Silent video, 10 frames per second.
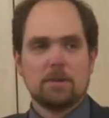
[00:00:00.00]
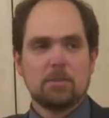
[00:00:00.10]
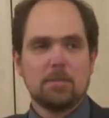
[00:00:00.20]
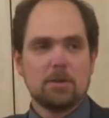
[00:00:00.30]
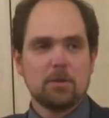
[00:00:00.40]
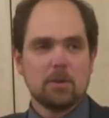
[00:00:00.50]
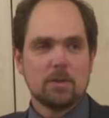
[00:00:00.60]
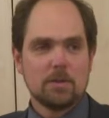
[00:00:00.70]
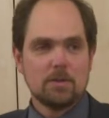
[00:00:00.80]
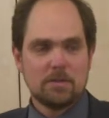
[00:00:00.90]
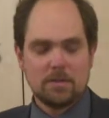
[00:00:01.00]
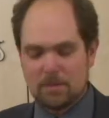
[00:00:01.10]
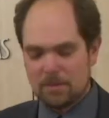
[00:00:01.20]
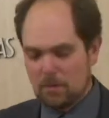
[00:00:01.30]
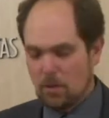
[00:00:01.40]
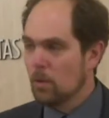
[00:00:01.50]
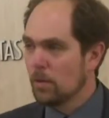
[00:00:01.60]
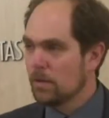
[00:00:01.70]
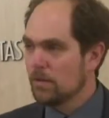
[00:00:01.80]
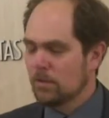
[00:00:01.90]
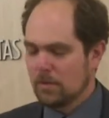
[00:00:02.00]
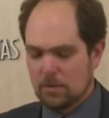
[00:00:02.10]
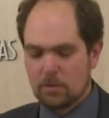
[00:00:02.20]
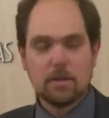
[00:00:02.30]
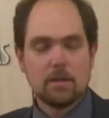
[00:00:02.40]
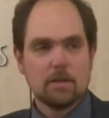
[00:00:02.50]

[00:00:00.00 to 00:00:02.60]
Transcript: but it was orange and green,